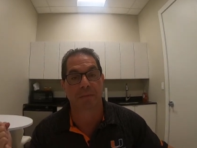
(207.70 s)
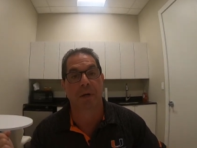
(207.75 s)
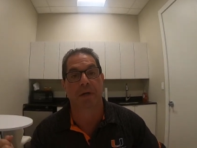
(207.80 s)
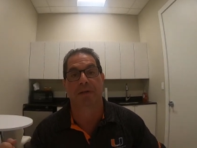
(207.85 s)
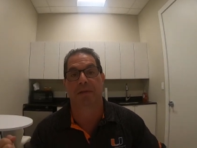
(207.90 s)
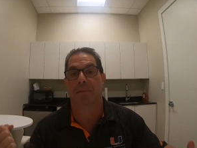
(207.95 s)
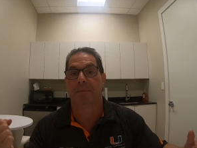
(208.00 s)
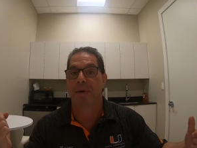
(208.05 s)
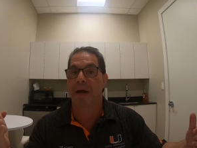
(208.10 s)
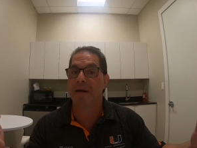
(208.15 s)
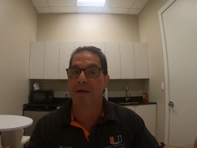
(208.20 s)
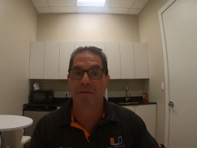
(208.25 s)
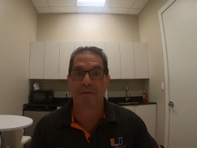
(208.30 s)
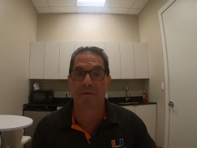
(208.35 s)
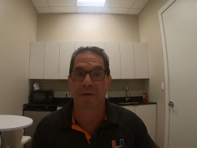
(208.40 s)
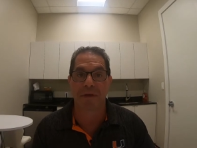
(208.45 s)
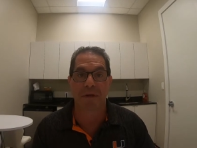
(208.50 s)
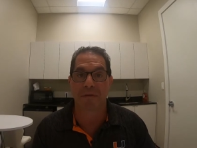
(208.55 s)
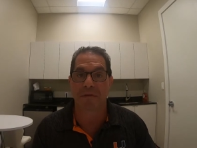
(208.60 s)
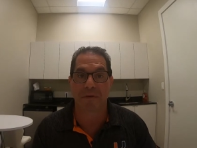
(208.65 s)
But the
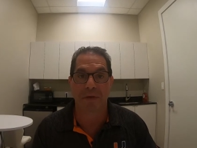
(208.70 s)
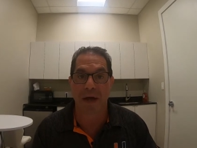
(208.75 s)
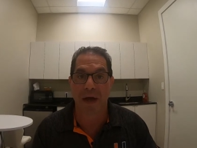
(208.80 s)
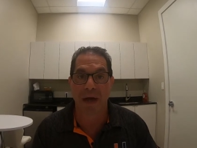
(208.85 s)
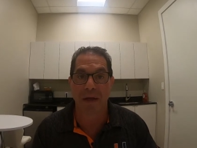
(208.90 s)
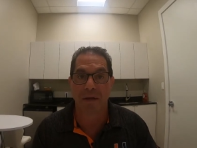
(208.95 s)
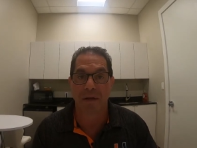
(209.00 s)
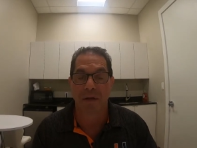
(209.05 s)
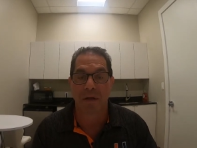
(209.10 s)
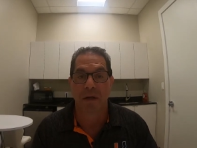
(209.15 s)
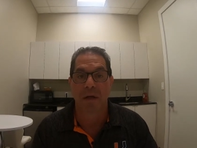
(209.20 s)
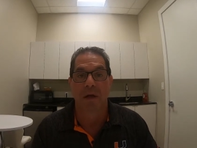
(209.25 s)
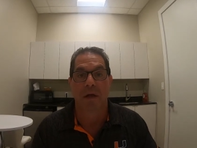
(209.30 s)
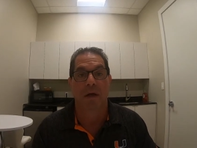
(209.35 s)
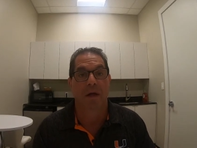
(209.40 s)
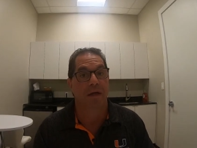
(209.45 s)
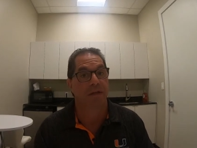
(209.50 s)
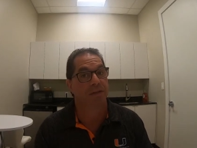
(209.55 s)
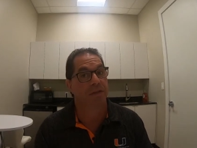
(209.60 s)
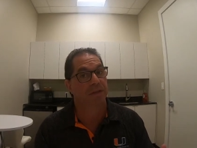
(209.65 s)
benefit of that
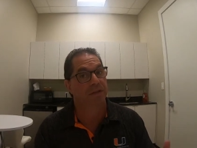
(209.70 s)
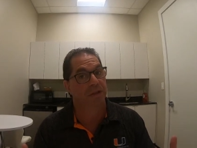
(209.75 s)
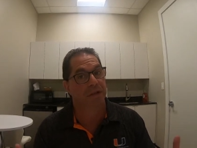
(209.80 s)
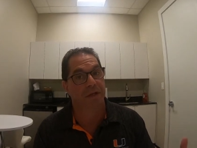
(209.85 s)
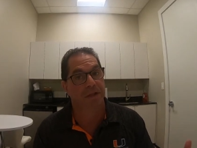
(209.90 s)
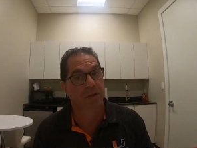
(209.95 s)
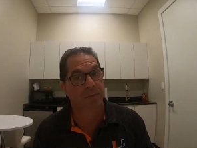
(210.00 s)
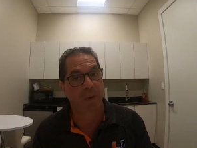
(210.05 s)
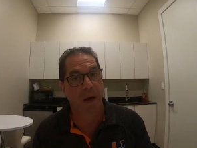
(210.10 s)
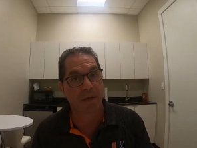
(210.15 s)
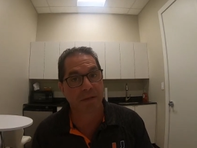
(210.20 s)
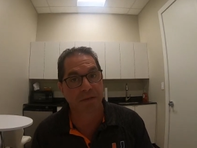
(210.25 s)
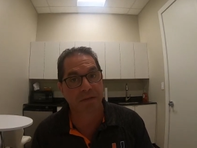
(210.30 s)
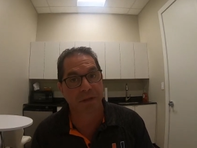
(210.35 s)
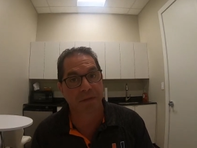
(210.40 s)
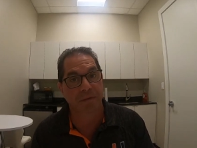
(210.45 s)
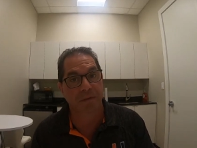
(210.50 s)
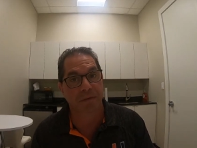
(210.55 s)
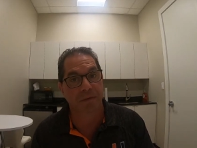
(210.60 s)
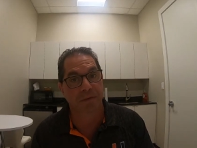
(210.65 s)
is it's
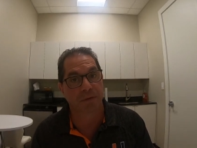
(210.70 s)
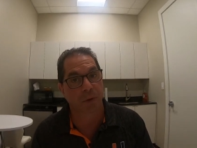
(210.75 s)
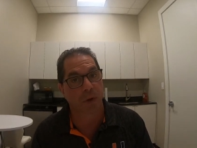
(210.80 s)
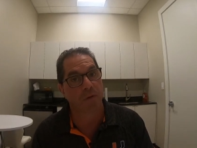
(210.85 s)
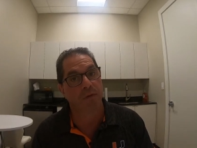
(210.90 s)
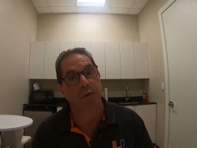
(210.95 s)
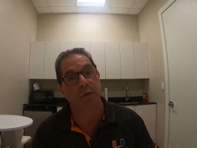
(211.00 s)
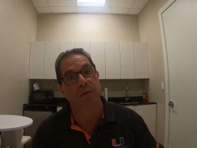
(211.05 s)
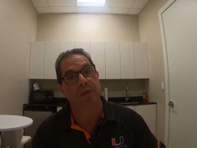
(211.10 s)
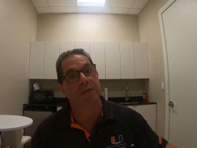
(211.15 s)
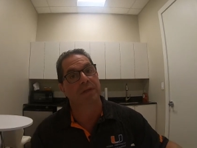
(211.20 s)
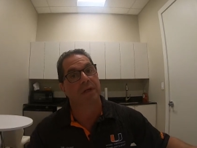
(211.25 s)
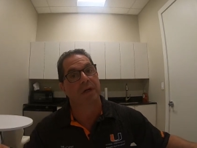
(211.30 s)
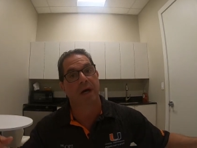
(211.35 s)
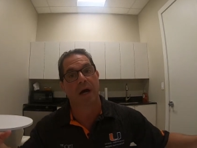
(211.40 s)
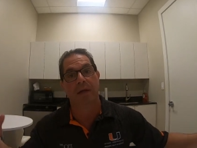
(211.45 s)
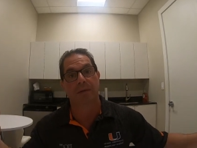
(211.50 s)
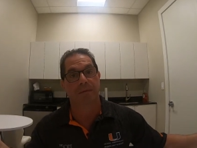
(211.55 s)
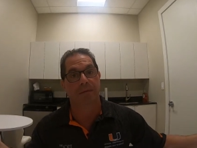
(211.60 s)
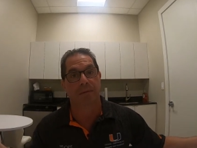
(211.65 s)
inexpensive. So if you need to
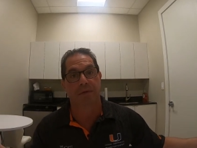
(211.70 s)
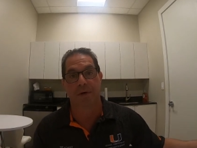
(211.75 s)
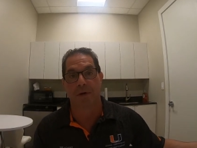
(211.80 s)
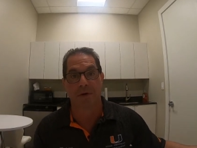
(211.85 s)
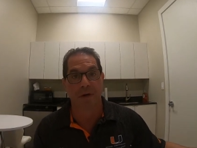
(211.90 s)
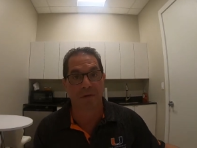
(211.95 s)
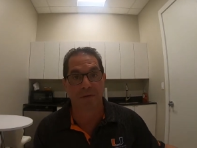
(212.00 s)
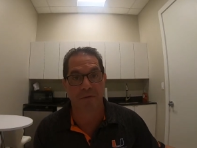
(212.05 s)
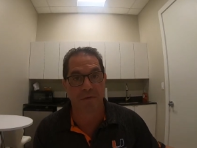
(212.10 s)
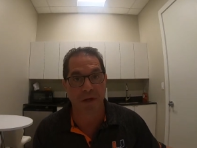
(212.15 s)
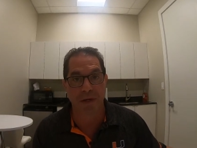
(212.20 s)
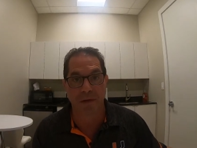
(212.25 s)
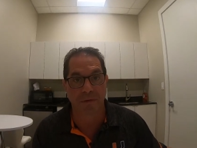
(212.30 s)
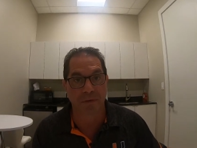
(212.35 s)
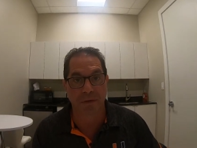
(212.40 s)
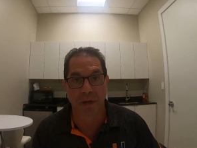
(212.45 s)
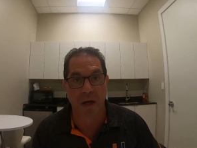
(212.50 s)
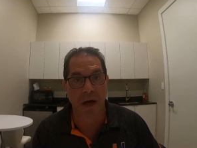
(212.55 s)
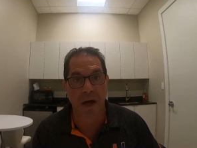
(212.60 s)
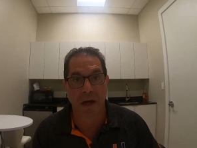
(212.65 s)
cut 30 feet of
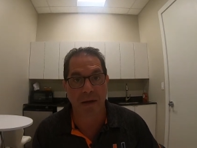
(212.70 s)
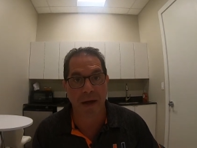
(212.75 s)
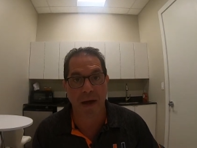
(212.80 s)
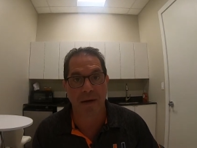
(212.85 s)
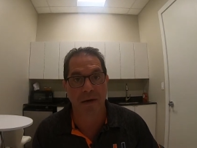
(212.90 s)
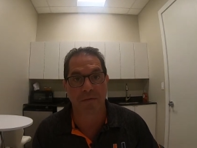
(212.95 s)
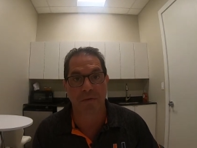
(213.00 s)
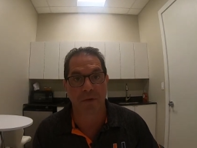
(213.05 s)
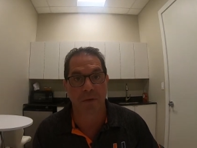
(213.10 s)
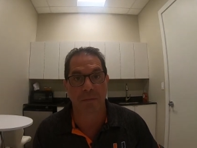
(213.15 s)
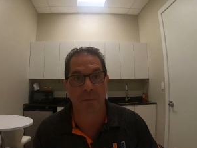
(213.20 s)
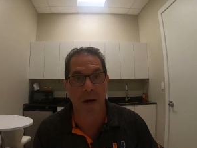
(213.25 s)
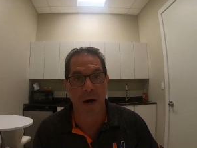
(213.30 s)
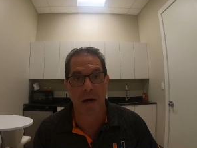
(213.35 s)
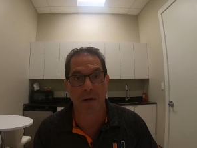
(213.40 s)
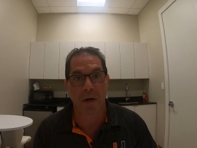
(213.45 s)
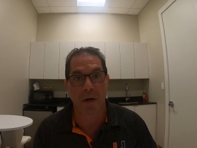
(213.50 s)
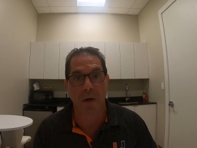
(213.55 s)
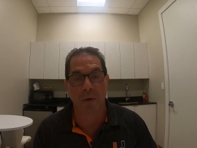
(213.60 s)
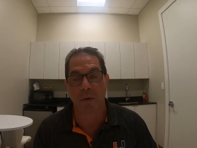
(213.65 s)
line out of your
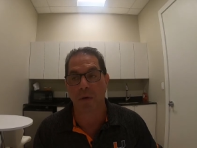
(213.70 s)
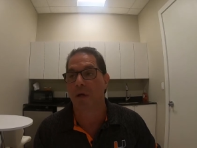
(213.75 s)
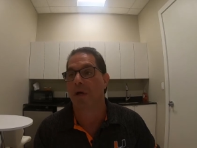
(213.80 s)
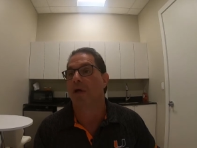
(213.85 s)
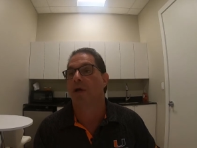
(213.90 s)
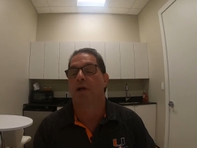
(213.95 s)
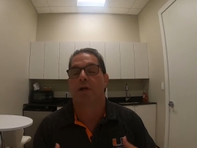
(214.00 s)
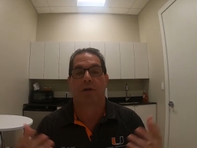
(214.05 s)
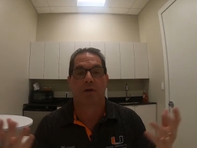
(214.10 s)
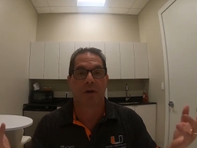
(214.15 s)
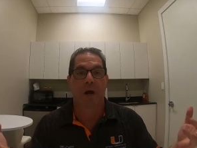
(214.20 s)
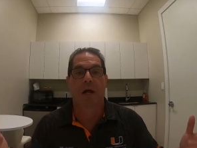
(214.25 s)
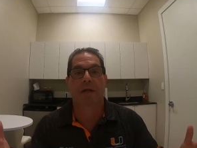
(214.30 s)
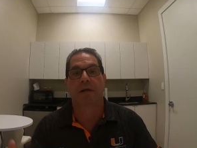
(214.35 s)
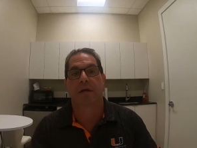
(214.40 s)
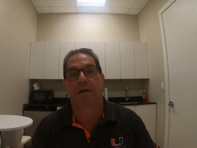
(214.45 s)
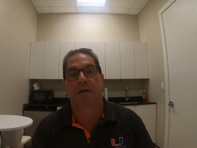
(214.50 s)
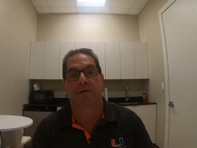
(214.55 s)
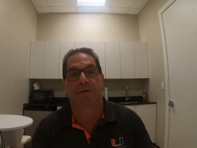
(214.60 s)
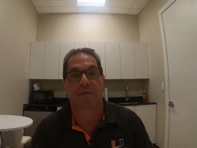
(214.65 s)
mono, you're not
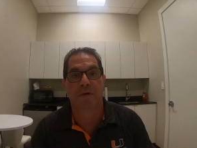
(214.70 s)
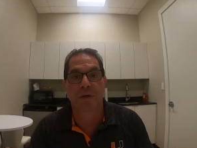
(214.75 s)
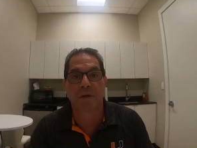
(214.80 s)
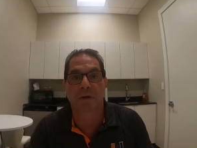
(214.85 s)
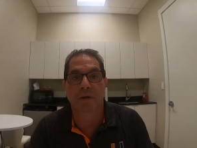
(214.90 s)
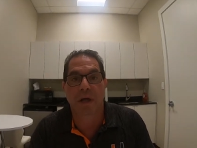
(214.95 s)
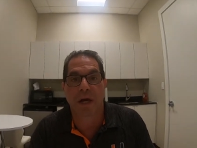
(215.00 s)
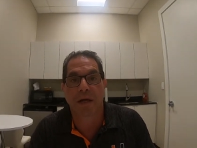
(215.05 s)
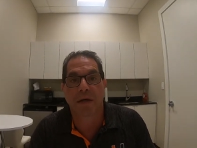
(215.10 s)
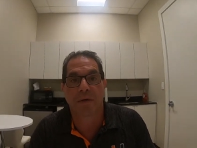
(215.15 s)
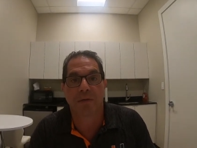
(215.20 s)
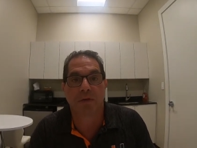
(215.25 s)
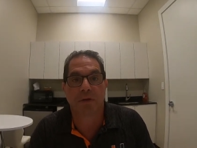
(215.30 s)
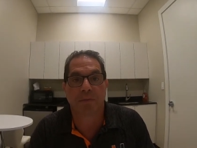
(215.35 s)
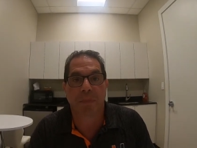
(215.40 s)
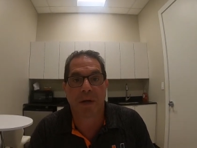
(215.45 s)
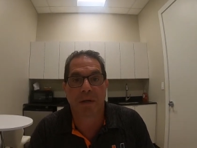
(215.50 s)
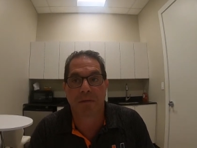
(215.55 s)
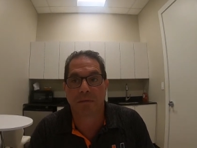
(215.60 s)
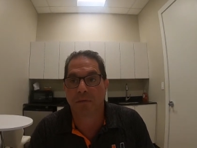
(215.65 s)
going to feel like you
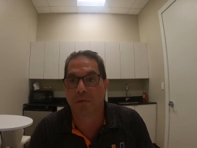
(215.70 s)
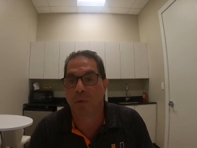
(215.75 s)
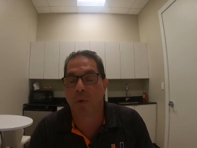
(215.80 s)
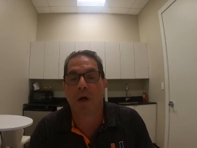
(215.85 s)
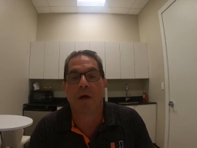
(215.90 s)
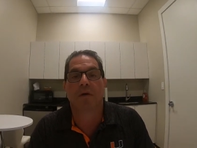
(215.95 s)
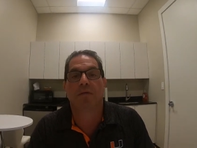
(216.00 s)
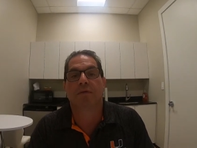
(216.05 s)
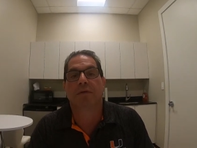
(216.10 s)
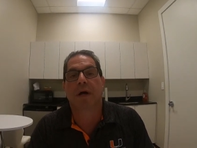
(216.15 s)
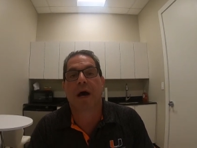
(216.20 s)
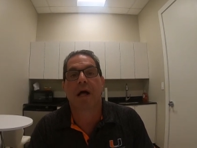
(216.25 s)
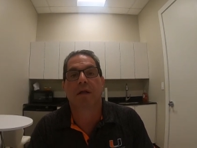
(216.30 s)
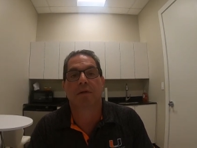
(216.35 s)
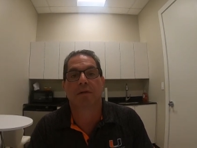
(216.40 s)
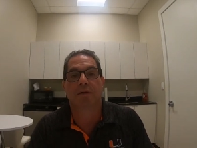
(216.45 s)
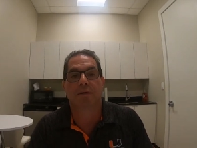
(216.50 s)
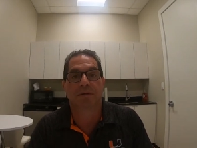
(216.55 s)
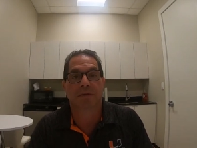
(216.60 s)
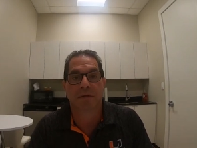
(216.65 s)
spent
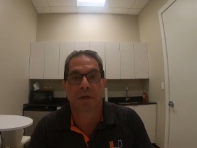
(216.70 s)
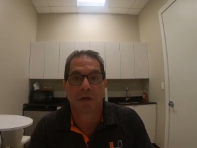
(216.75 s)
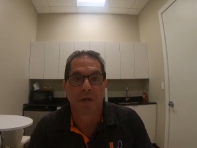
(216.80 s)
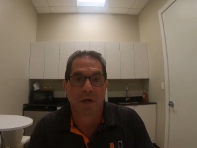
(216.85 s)
$12